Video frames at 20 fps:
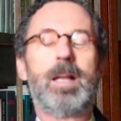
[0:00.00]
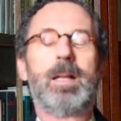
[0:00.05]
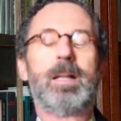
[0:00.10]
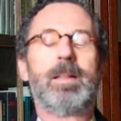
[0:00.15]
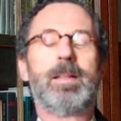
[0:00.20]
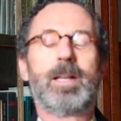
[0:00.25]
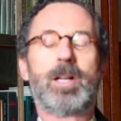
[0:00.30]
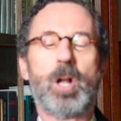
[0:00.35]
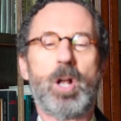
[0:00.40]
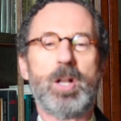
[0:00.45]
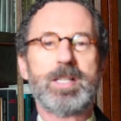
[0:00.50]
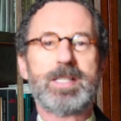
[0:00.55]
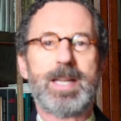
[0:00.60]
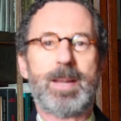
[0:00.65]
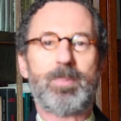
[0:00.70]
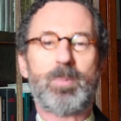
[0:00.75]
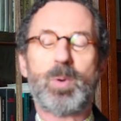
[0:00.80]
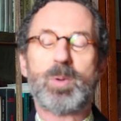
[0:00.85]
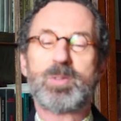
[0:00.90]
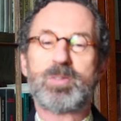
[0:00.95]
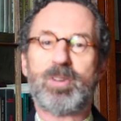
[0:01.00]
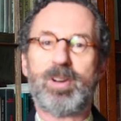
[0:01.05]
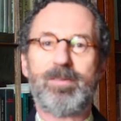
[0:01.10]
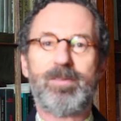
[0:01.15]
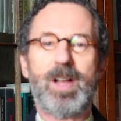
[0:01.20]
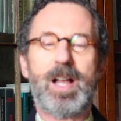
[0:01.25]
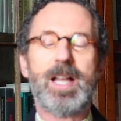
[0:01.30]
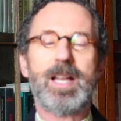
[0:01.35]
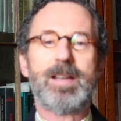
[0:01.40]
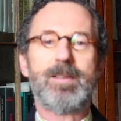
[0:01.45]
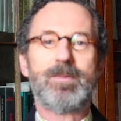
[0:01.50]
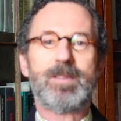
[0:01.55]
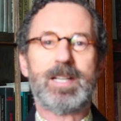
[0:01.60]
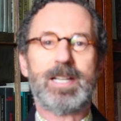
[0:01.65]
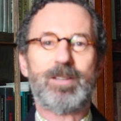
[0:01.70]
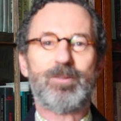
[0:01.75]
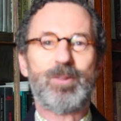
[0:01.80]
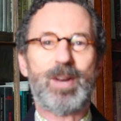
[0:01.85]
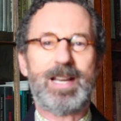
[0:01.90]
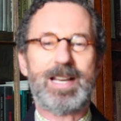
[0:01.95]
The concept was revived
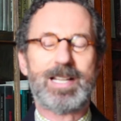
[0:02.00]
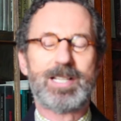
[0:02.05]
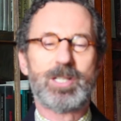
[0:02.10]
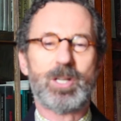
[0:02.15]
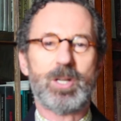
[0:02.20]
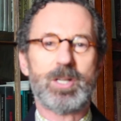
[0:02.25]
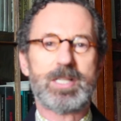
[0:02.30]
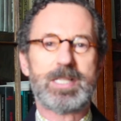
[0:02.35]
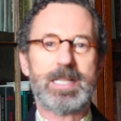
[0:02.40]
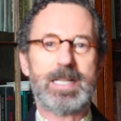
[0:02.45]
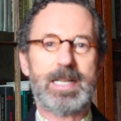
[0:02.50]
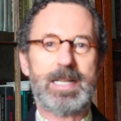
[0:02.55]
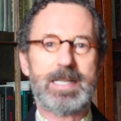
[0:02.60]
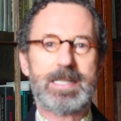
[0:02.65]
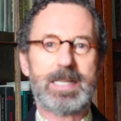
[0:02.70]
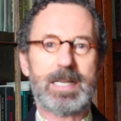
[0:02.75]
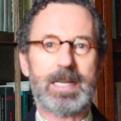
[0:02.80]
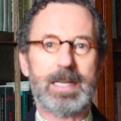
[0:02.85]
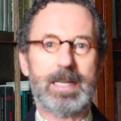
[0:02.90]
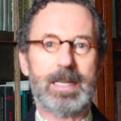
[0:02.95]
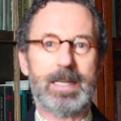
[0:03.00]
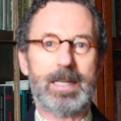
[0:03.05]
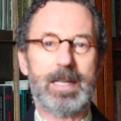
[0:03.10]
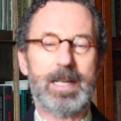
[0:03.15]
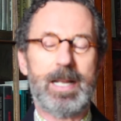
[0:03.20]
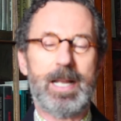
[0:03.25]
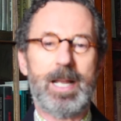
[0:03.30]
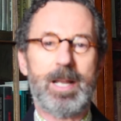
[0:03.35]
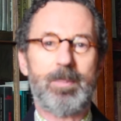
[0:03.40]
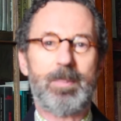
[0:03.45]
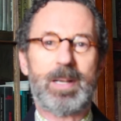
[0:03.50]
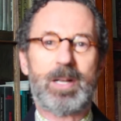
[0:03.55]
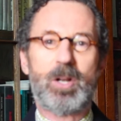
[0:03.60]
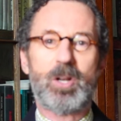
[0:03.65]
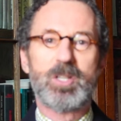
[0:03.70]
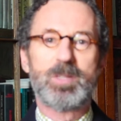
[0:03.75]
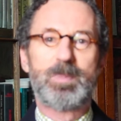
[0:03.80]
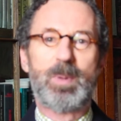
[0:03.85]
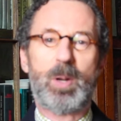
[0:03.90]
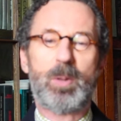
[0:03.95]
in Renaissance Italy
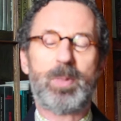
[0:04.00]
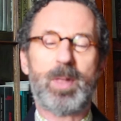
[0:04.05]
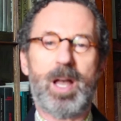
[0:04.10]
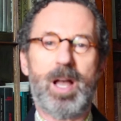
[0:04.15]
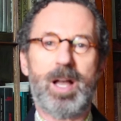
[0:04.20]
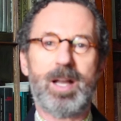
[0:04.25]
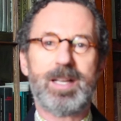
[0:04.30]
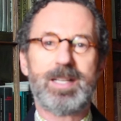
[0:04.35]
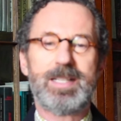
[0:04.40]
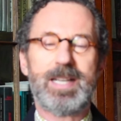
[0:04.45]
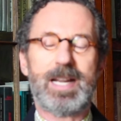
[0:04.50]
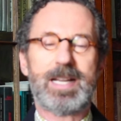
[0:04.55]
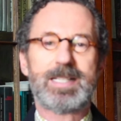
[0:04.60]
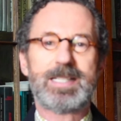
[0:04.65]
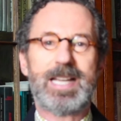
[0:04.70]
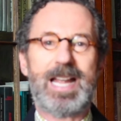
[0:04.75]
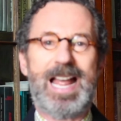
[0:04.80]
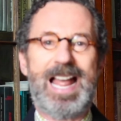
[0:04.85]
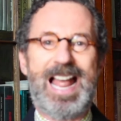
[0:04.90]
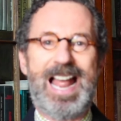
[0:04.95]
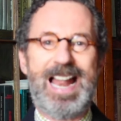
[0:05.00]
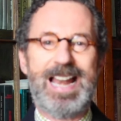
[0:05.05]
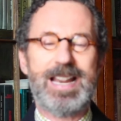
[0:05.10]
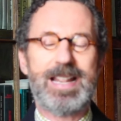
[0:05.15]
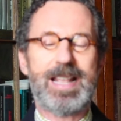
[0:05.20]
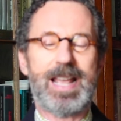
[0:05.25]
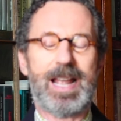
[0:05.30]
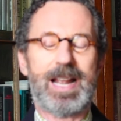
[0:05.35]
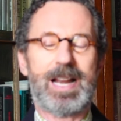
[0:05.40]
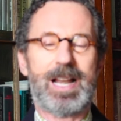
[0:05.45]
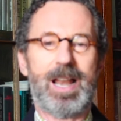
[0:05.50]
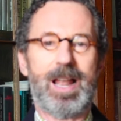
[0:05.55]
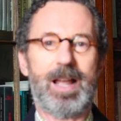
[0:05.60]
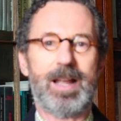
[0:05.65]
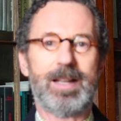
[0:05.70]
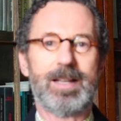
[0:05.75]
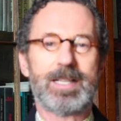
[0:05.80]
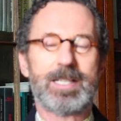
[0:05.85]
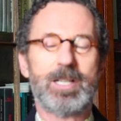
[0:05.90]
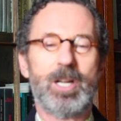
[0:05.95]
because both architects and their
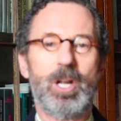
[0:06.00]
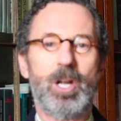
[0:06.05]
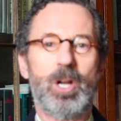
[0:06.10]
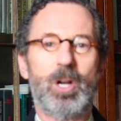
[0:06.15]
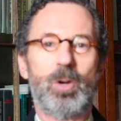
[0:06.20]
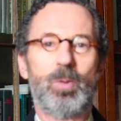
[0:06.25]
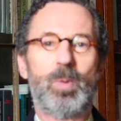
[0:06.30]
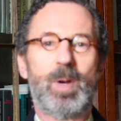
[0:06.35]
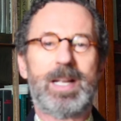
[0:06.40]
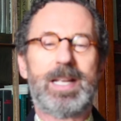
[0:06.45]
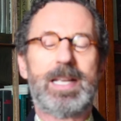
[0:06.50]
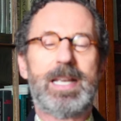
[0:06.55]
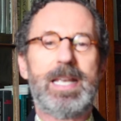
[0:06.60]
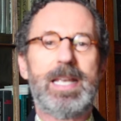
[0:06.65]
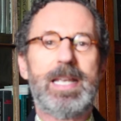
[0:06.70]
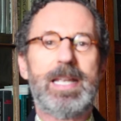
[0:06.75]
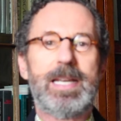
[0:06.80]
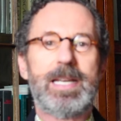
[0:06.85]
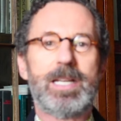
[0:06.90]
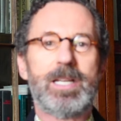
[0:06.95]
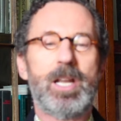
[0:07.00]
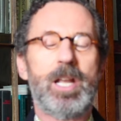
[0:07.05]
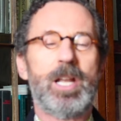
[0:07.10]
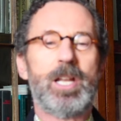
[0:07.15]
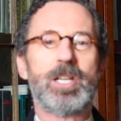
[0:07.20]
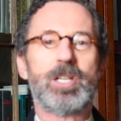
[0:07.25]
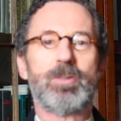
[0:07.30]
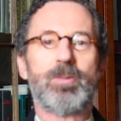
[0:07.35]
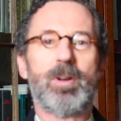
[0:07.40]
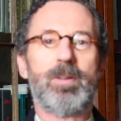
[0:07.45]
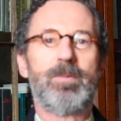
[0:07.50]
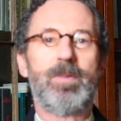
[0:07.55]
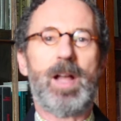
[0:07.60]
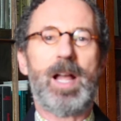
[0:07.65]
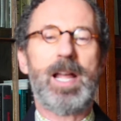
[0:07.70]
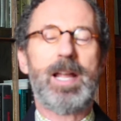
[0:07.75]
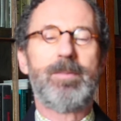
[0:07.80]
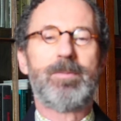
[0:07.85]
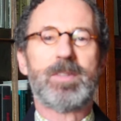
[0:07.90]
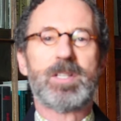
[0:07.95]
clients were keen to
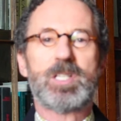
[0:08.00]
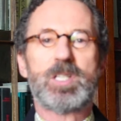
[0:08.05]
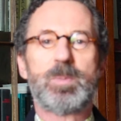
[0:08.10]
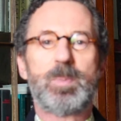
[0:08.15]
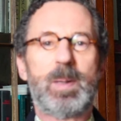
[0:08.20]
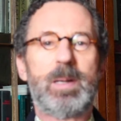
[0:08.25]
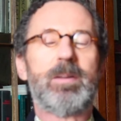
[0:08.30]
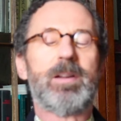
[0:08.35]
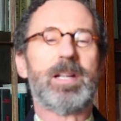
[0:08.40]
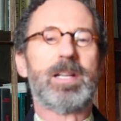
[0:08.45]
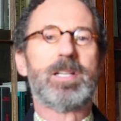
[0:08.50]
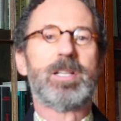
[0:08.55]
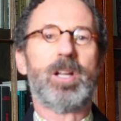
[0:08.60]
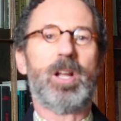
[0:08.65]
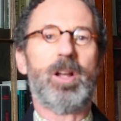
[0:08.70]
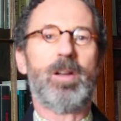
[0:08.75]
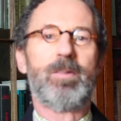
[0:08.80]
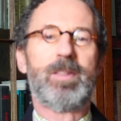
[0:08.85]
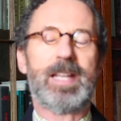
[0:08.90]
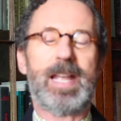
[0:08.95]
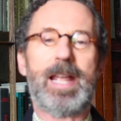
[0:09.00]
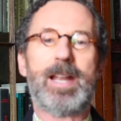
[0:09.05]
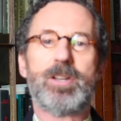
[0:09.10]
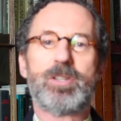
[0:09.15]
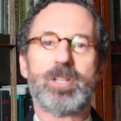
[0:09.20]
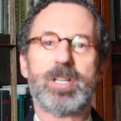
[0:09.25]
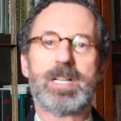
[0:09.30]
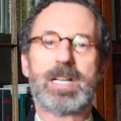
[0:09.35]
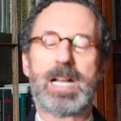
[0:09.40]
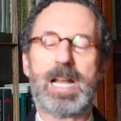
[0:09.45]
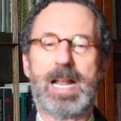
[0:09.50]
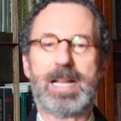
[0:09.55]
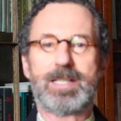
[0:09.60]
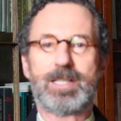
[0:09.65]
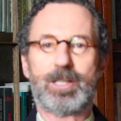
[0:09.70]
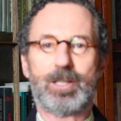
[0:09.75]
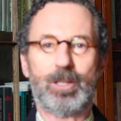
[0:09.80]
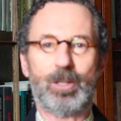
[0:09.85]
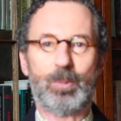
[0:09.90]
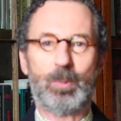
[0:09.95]
revive the spirit of the ancient
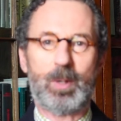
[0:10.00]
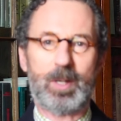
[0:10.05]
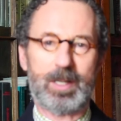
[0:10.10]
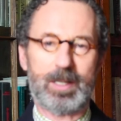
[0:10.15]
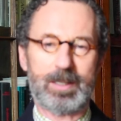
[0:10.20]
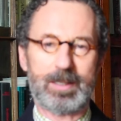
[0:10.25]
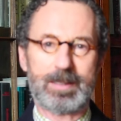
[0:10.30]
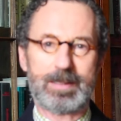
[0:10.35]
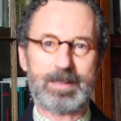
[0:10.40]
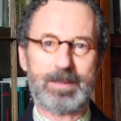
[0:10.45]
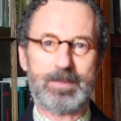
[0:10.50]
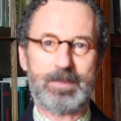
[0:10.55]
classical world.